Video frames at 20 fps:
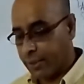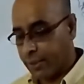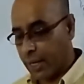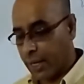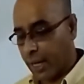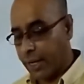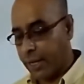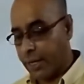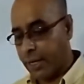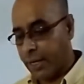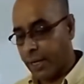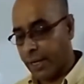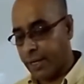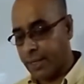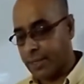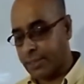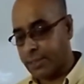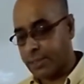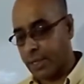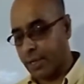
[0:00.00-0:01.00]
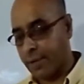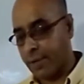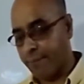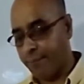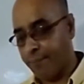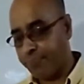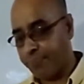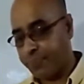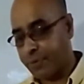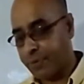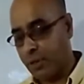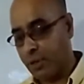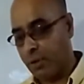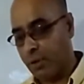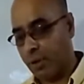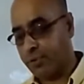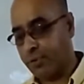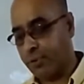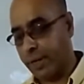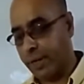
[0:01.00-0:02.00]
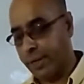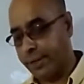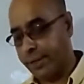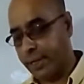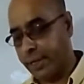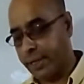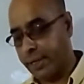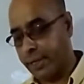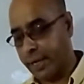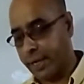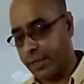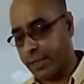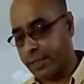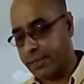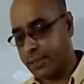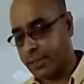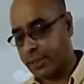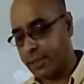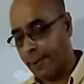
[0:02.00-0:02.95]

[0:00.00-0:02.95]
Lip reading: the idea is you have to integrate.